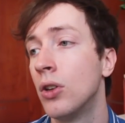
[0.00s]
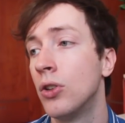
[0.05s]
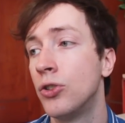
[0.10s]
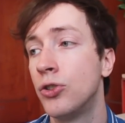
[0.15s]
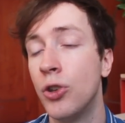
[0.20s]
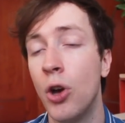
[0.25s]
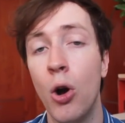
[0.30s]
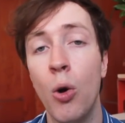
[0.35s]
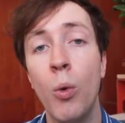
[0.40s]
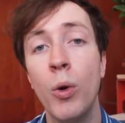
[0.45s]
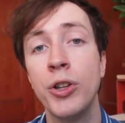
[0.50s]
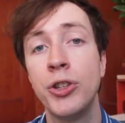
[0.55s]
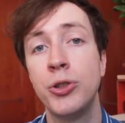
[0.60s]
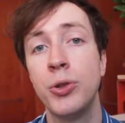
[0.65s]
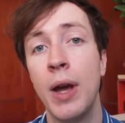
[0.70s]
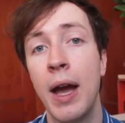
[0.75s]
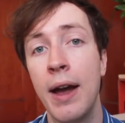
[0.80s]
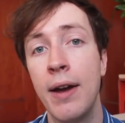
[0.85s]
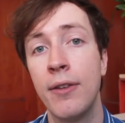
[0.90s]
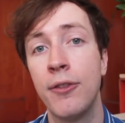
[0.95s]
So once
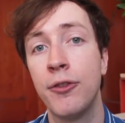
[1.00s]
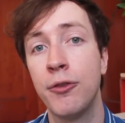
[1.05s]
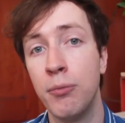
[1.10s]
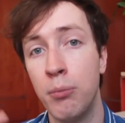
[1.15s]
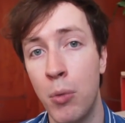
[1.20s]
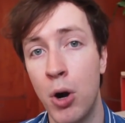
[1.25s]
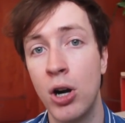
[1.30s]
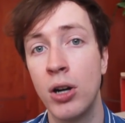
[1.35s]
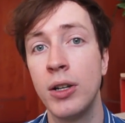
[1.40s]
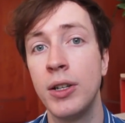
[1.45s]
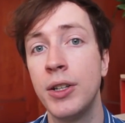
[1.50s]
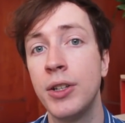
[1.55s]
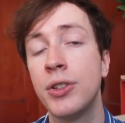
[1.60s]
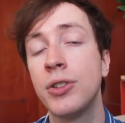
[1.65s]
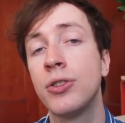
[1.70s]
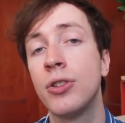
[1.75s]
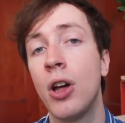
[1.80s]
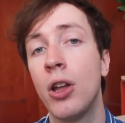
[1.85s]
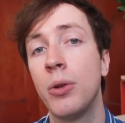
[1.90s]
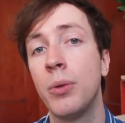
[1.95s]
you have Marlin
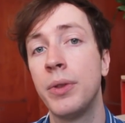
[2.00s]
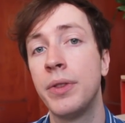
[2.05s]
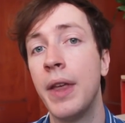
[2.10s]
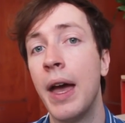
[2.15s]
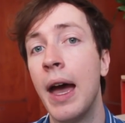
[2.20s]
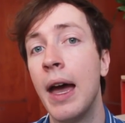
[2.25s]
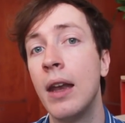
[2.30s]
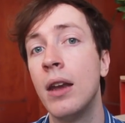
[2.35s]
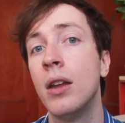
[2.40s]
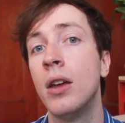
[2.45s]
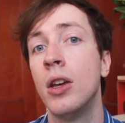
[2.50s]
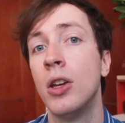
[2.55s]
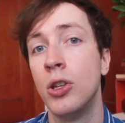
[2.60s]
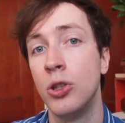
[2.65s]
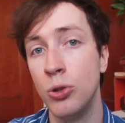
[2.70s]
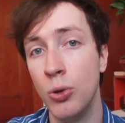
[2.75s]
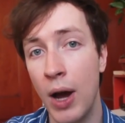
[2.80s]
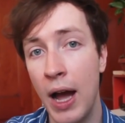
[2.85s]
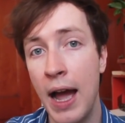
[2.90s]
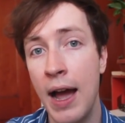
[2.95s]
installed with that,
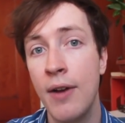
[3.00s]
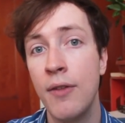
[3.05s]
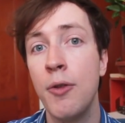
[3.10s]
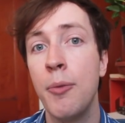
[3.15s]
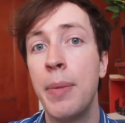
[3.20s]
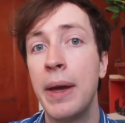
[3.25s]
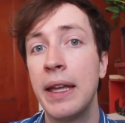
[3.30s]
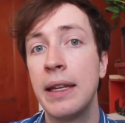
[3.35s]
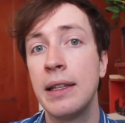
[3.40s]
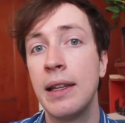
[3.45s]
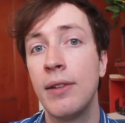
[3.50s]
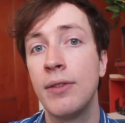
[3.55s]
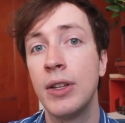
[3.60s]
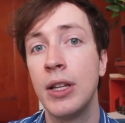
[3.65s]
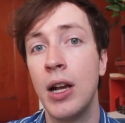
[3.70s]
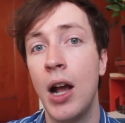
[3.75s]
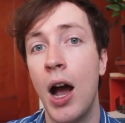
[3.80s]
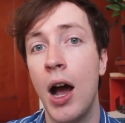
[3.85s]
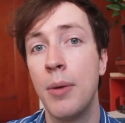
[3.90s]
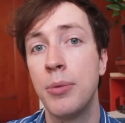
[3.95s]
you'll have a bed
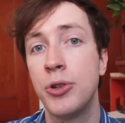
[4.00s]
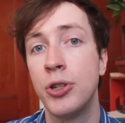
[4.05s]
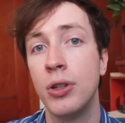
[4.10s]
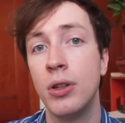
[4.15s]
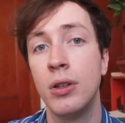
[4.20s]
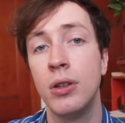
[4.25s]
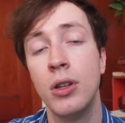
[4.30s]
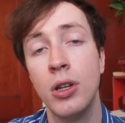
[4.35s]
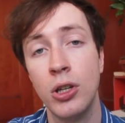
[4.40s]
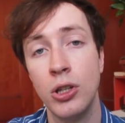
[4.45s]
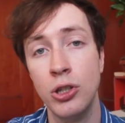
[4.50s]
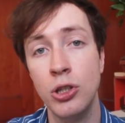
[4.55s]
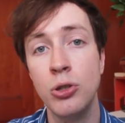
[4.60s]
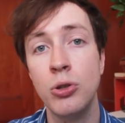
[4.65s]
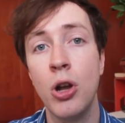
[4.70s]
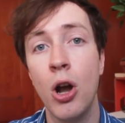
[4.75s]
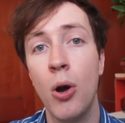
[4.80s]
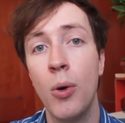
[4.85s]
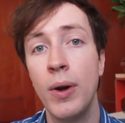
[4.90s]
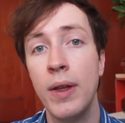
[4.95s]
leveling option you
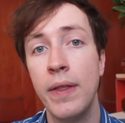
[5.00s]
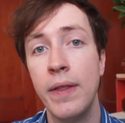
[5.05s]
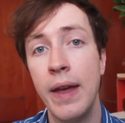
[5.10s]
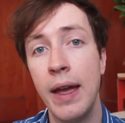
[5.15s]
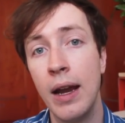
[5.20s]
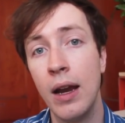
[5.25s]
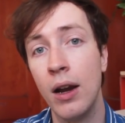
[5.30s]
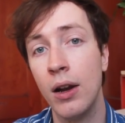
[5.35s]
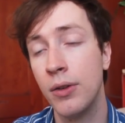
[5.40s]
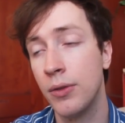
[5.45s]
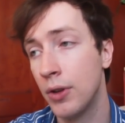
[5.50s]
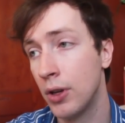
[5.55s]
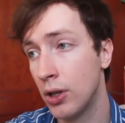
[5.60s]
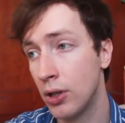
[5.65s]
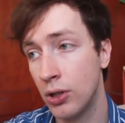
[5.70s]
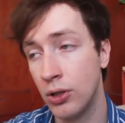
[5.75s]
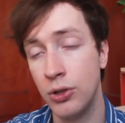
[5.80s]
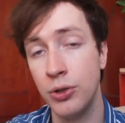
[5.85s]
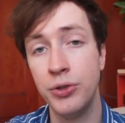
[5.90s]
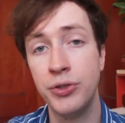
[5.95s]
go in there,
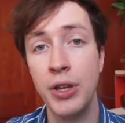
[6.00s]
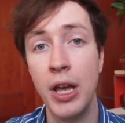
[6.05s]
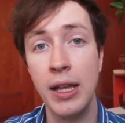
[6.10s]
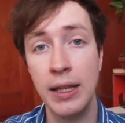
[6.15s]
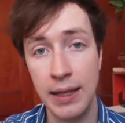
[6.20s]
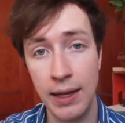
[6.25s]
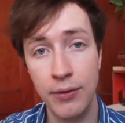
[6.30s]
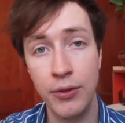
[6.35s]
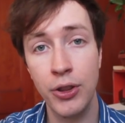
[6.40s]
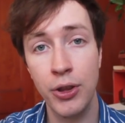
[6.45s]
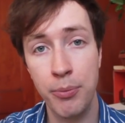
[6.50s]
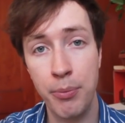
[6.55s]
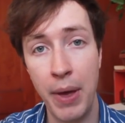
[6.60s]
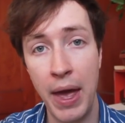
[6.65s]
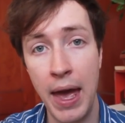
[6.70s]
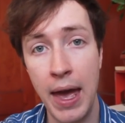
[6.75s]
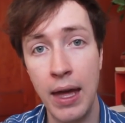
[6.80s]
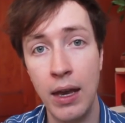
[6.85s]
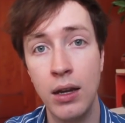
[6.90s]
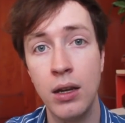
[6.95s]
you say level the
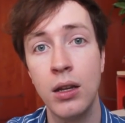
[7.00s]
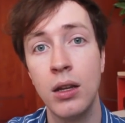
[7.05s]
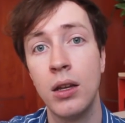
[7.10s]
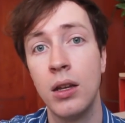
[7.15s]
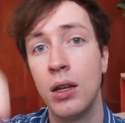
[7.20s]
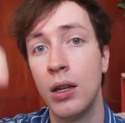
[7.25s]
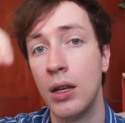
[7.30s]
bed,